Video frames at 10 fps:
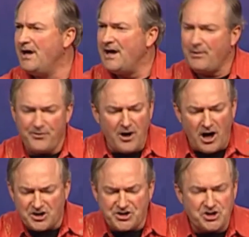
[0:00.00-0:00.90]
and with the
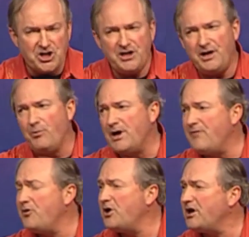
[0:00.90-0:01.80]
oxygen and
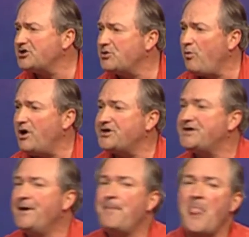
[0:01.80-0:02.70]
whatever else it was,
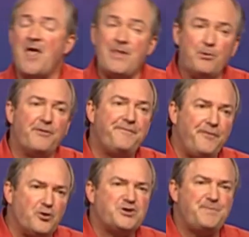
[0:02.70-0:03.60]
and they were
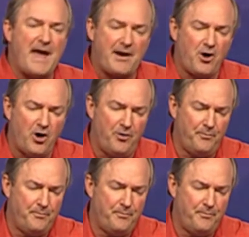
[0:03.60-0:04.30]
forced back home.